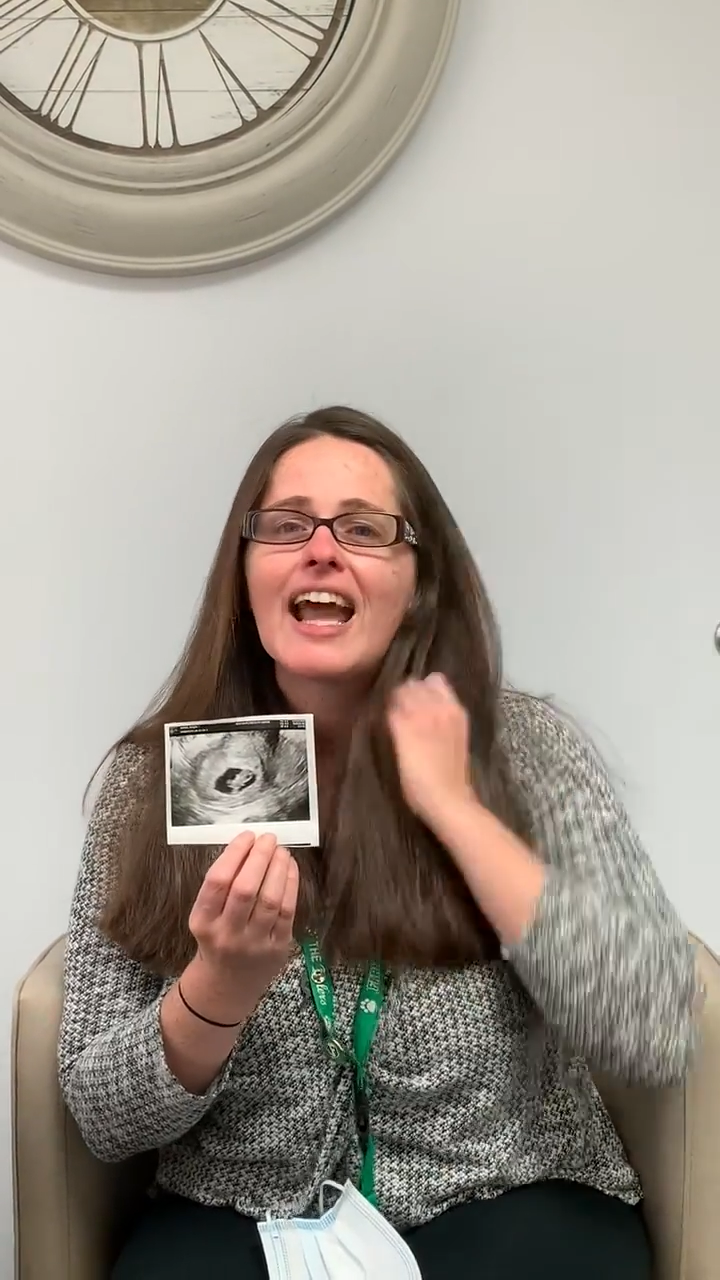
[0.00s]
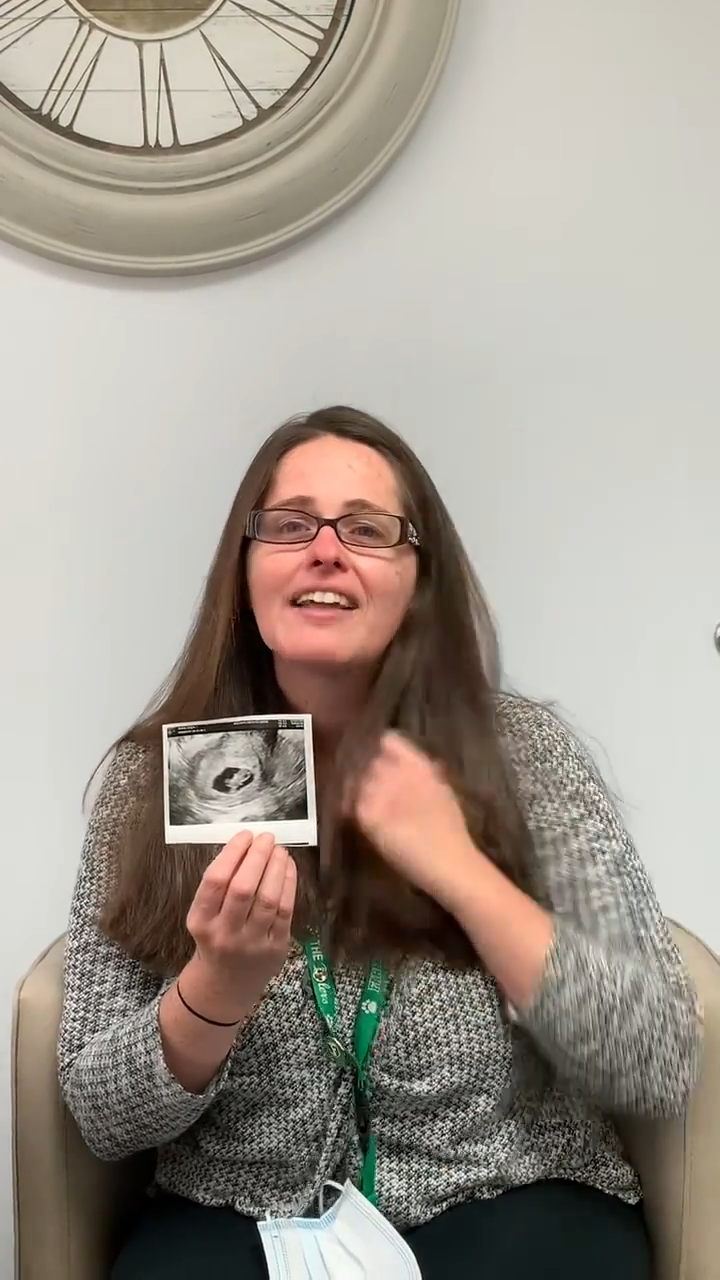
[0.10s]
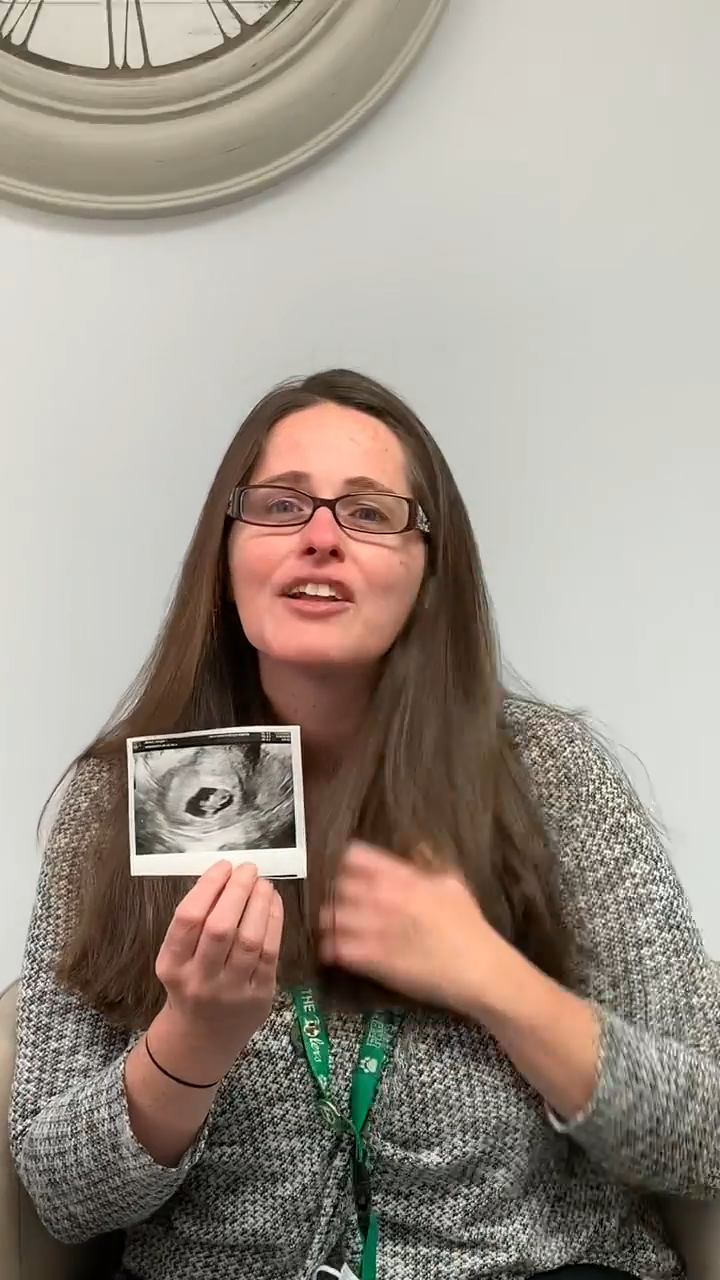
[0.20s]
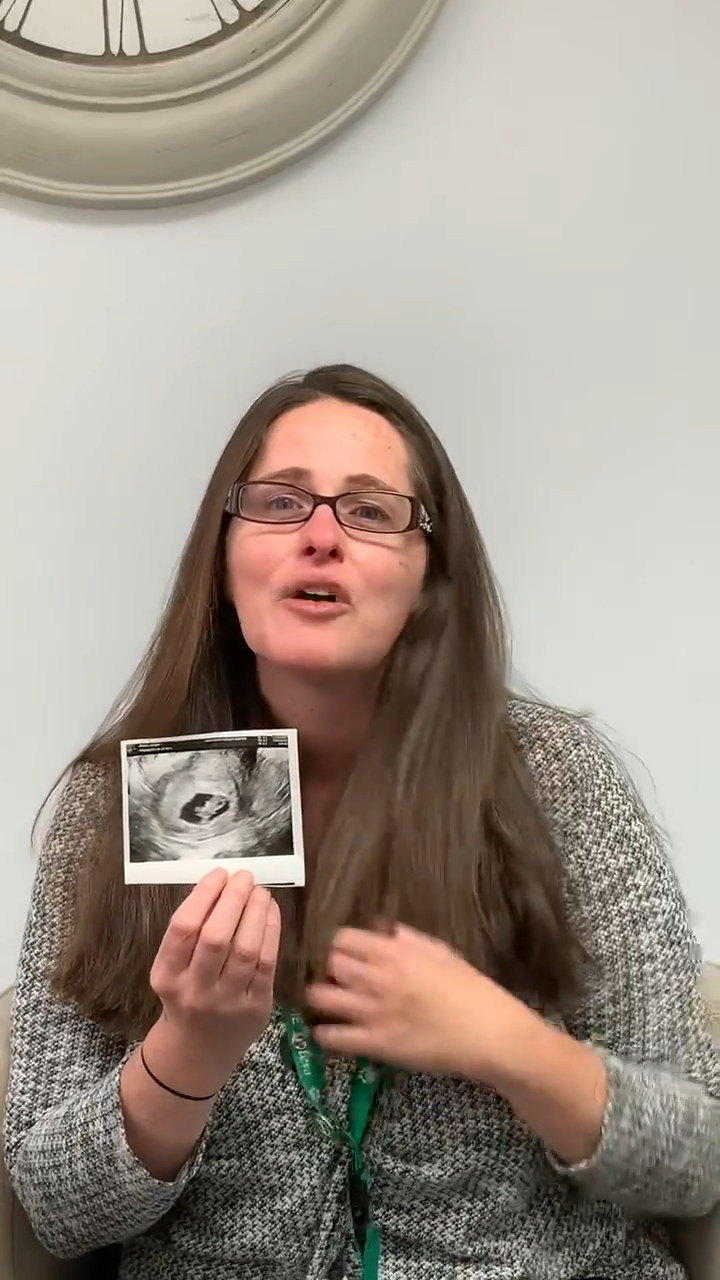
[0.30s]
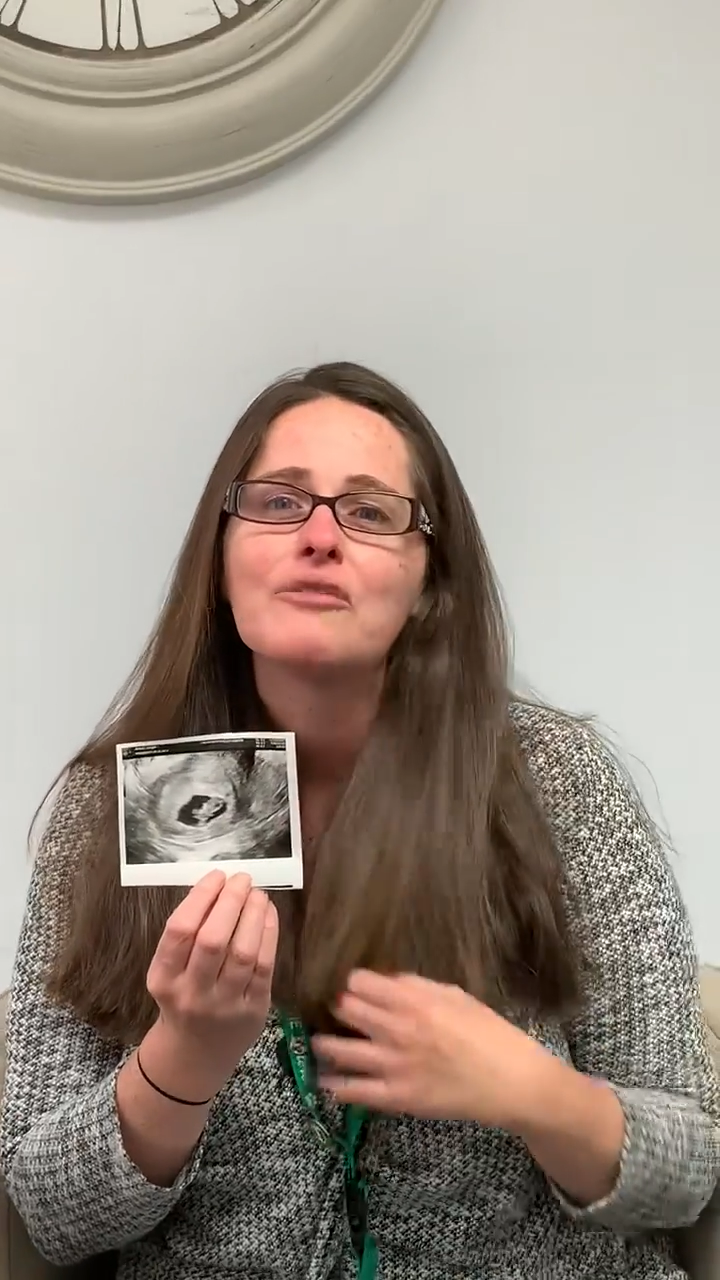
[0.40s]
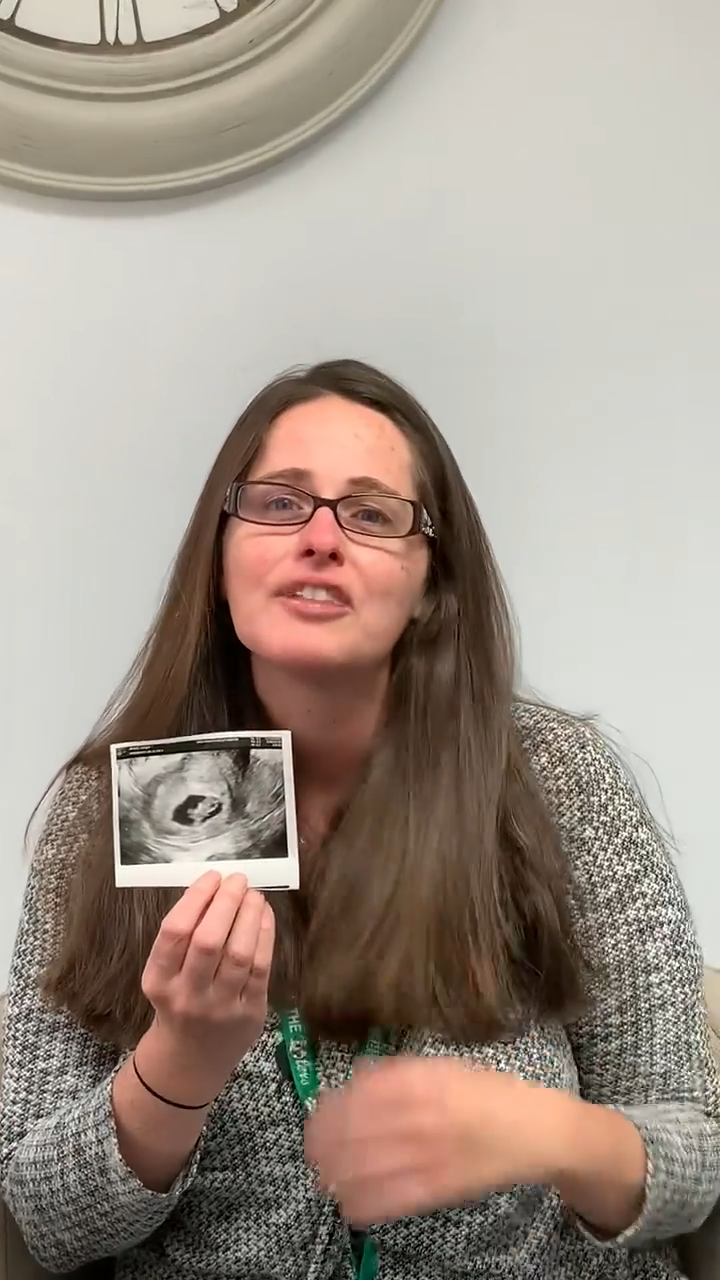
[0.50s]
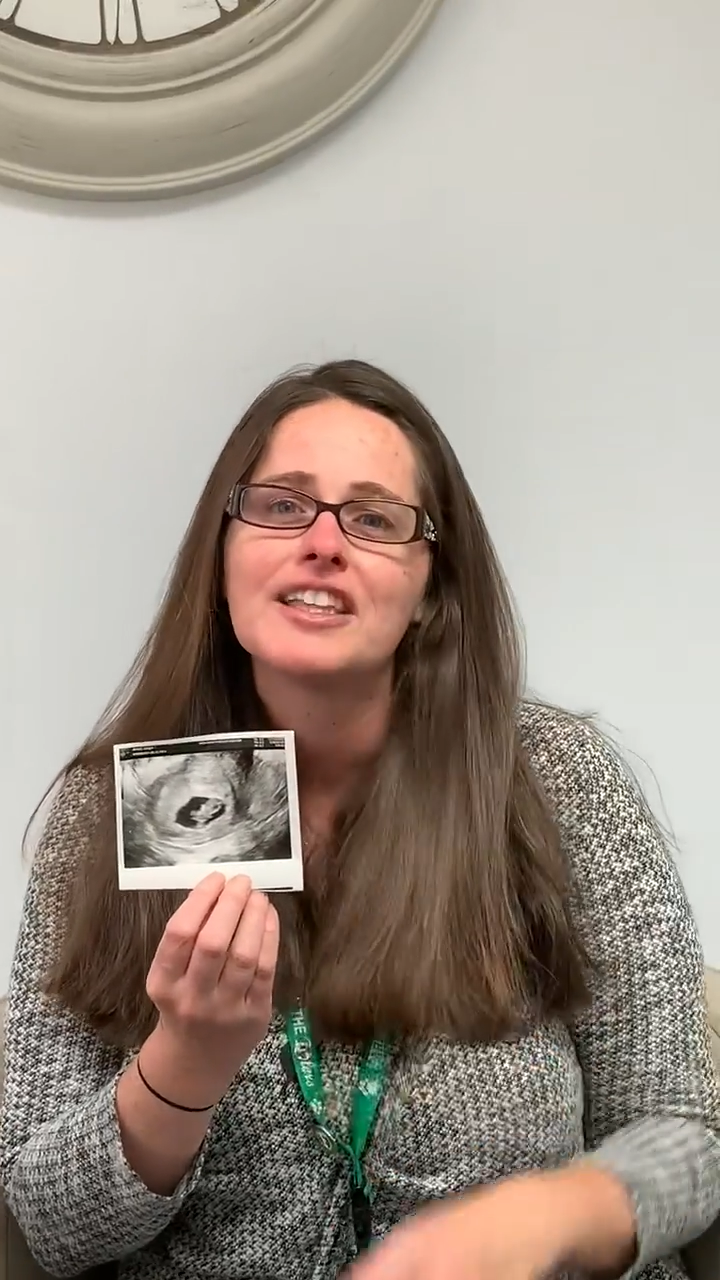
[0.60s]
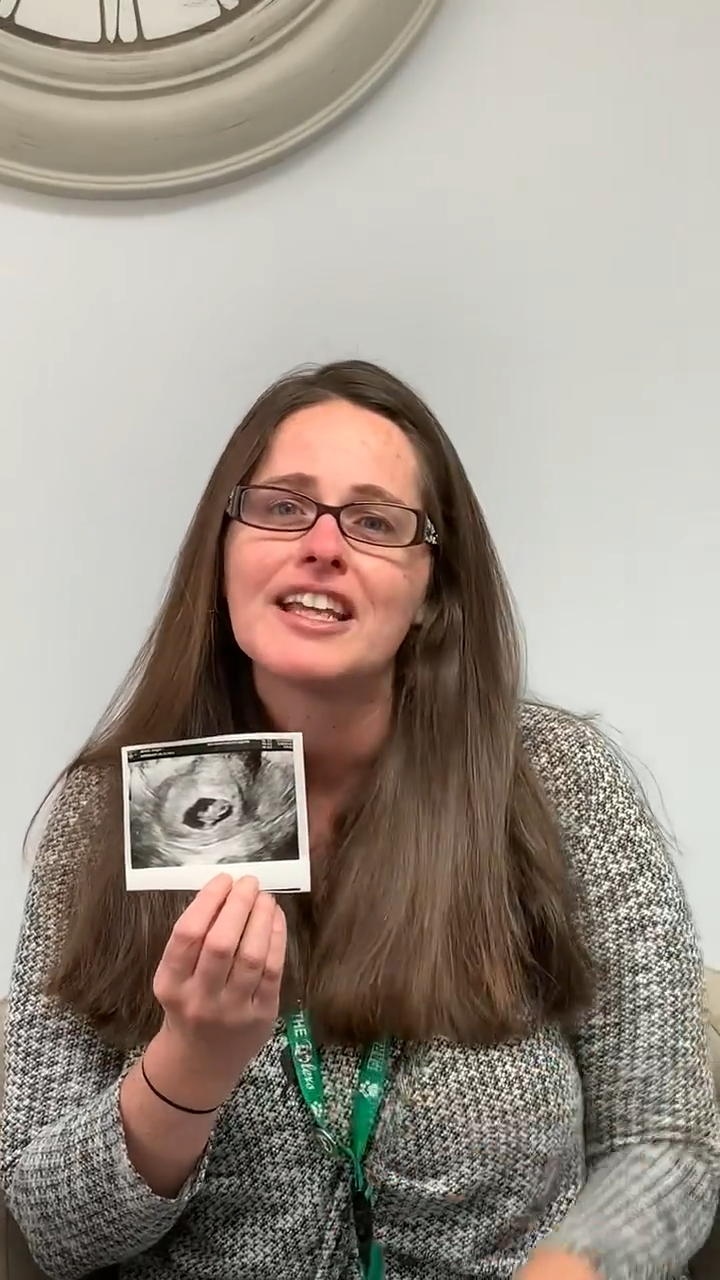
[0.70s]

and hopefully